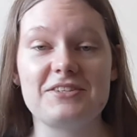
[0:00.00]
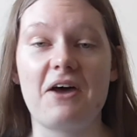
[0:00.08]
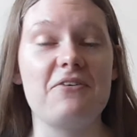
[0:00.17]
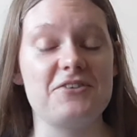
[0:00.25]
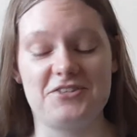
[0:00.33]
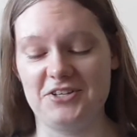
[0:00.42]
So
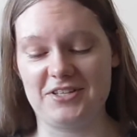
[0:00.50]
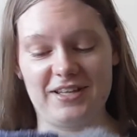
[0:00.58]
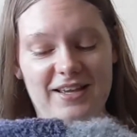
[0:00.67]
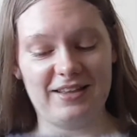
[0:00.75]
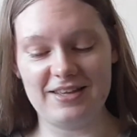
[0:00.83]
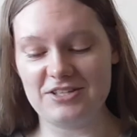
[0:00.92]
I was just
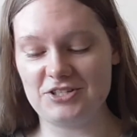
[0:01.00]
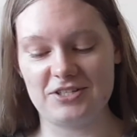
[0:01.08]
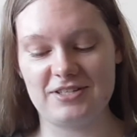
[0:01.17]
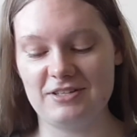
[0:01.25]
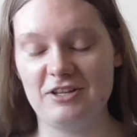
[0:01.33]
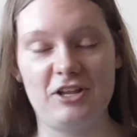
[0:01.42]
like, let's
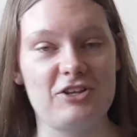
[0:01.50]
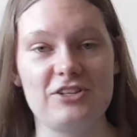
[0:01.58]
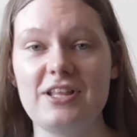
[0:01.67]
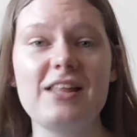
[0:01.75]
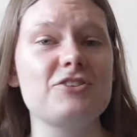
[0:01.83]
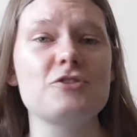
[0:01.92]
just
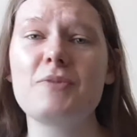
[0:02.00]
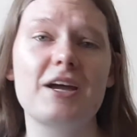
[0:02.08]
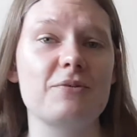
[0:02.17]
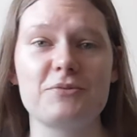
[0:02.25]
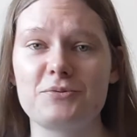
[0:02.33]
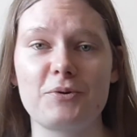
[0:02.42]
let's just make
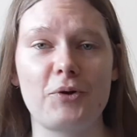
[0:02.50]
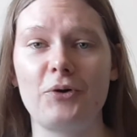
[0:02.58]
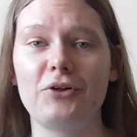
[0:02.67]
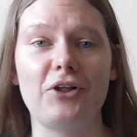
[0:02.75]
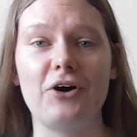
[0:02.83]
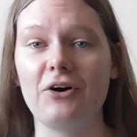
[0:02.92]
up as we
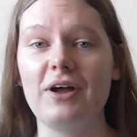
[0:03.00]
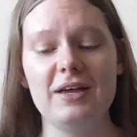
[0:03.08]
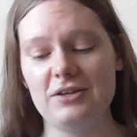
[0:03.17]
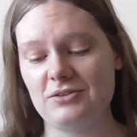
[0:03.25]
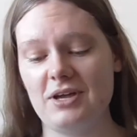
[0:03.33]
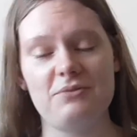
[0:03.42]
go along.
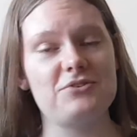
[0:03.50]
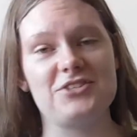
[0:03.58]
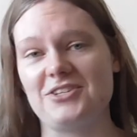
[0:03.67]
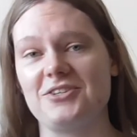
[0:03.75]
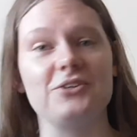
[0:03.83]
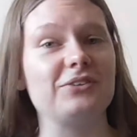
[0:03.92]
So I was
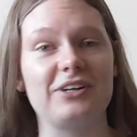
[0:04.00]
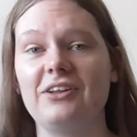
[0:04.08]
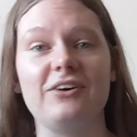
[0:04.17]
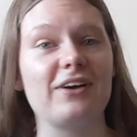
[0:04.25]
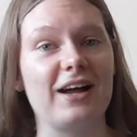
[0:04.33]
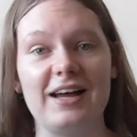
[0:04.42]
just going
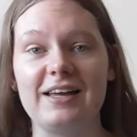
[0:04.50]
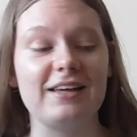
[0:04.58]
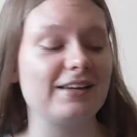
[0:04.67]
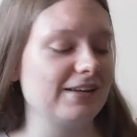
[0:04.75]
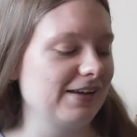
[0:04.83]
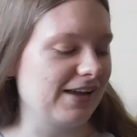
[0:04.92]
along at
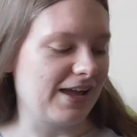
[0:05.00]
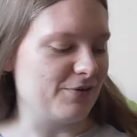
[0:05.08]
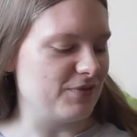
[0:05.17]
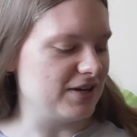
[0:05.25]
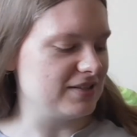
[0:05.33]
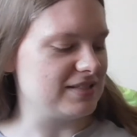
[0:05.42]
it.
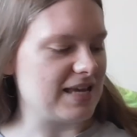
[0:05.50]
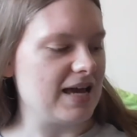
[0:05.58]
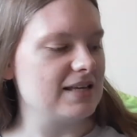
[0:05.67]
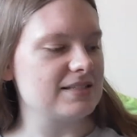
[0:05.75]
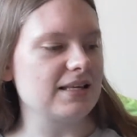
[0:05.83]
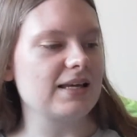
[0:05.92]
Um, it
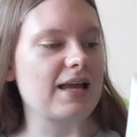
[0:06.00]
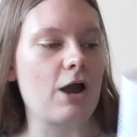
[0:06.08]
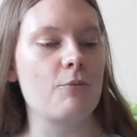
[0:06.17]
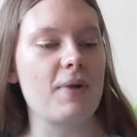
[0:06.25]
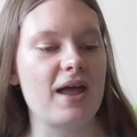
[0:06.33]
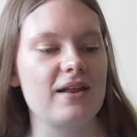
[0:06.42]
says like
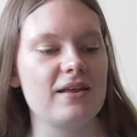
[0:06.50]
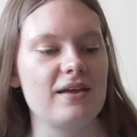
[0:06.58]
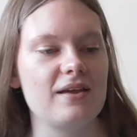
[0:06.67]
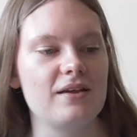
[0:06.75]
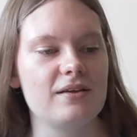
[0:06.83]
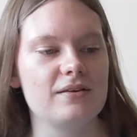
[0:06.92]
how
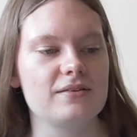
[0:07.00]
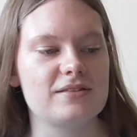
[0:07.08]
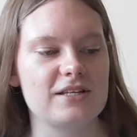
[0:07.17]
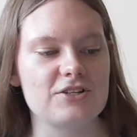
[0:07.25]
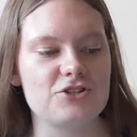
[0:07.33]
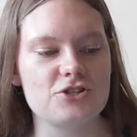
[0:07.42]
many
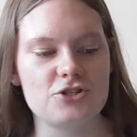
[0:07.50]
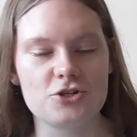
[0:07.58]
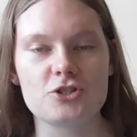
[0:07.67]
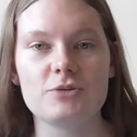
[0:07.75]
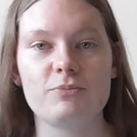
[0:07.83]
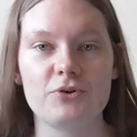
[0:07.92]
stitches
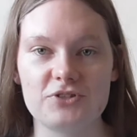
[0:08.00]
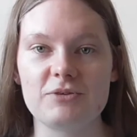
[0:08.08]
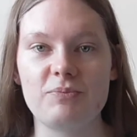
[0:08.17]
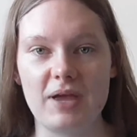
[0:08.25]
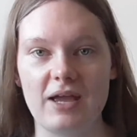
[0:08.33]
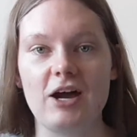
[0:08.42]
you're supposed to
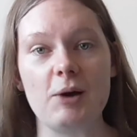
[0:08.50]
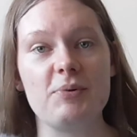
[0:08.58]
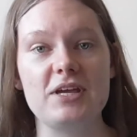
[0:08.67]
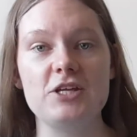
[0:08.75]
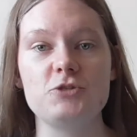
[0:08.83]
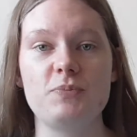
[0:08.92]
pick up
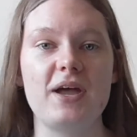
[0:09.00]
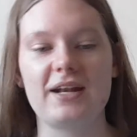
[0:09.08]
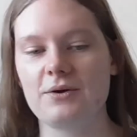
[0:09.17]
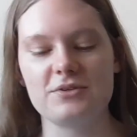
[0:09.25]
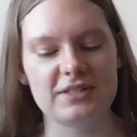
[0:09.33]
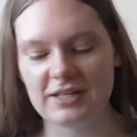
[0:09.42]
at each bit,
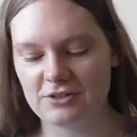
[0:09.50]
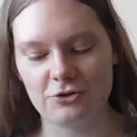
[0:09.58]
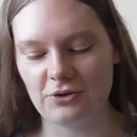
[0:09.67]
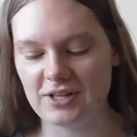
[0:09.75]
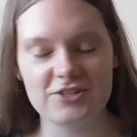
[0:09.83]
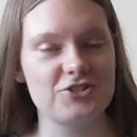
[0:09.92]
and I was like,
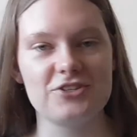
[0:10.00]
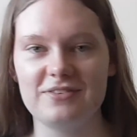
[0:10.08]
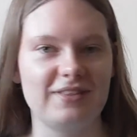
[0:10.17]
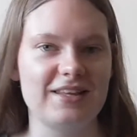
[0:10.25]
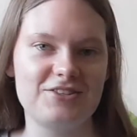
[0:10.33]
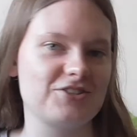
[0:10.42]
no, let's
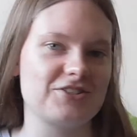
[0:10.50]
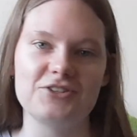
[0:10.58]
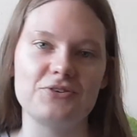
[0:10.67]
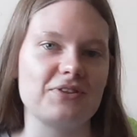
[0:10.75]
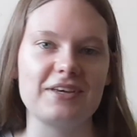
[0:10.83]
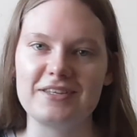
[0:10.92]
just let's just
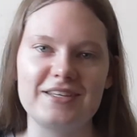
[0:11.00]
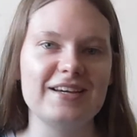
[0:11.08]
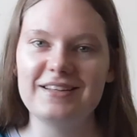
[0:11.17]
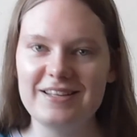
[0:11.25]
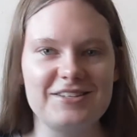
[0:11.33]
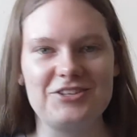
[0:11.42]
do this.
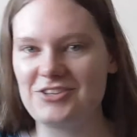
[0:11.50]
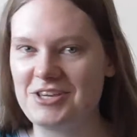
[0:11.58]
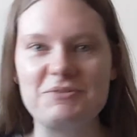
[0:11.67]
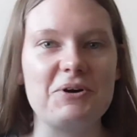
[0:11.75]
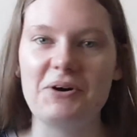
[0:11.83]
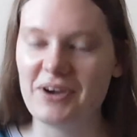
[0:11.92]
Let's just
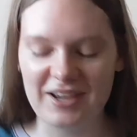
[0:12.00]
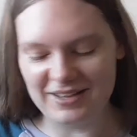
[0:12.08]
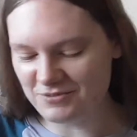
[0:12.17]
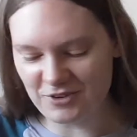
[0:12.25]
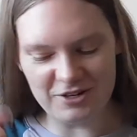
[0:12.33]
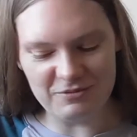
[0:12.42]
keep going.
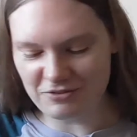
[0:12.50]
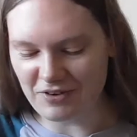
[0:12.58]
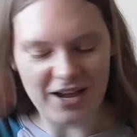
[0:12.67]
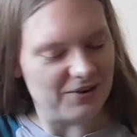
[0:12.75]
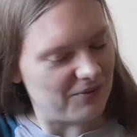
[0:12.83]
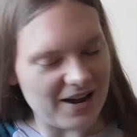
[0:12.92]
It's gonna be
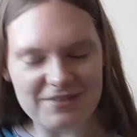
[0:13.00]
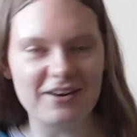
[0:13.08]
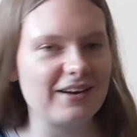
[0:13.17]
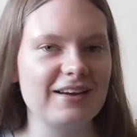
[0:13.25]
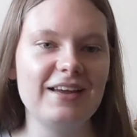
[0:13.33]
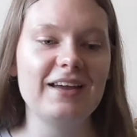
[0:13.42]
fine,
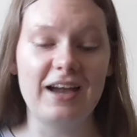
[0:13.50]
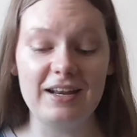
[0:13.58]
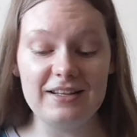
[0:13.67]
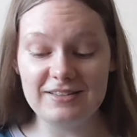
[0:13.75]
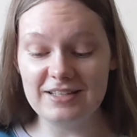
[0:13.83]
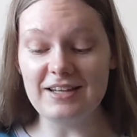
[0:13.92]
whatever. And
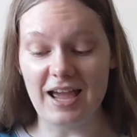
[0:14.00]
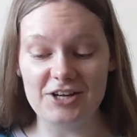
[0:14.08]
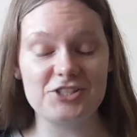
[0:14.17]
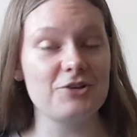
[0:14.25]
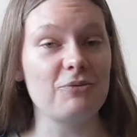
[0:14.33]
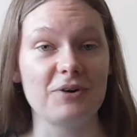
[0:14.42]
it did
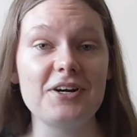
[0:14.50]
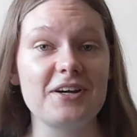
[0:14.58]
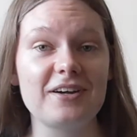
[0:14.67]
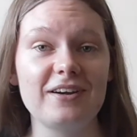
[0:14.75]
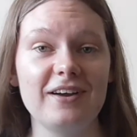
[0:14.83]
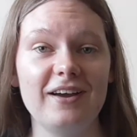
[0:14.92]
actually work.